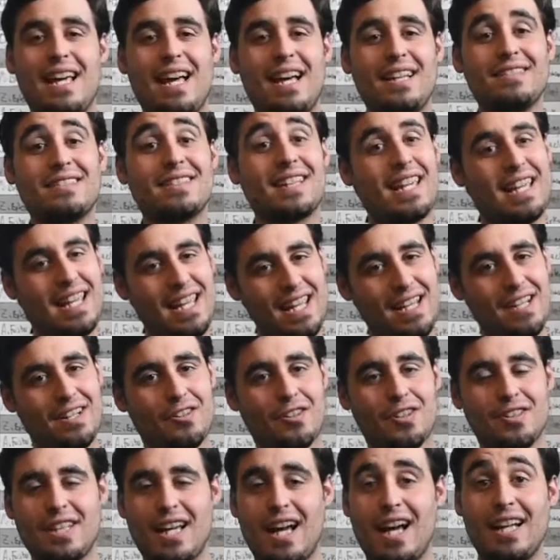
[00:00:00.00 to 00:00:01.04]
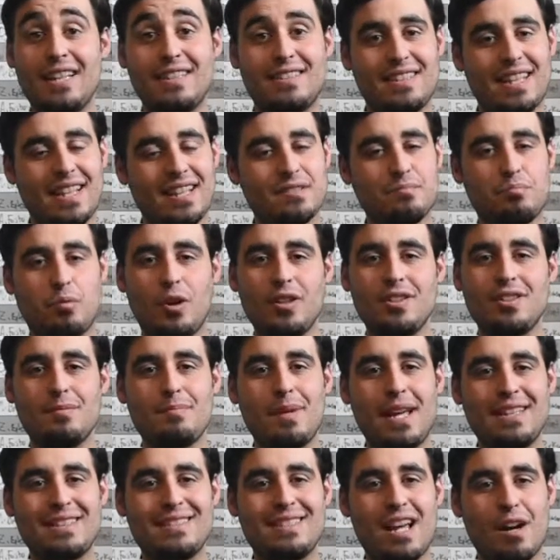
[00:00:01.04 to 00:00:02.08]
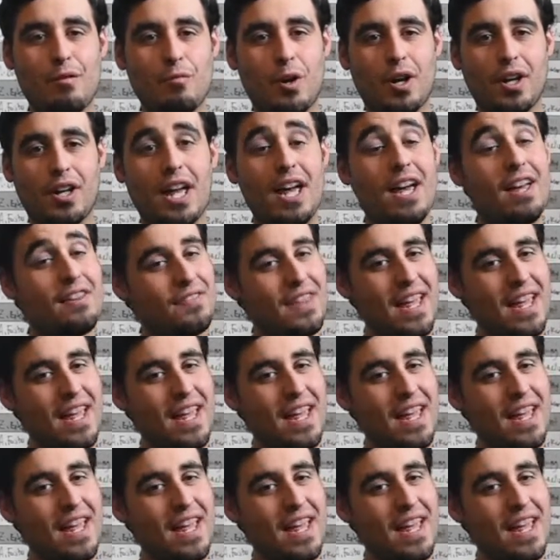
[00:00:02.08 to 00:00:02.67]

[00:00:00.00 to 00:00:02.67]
Desk here at the High Stakes Sports Debates Network.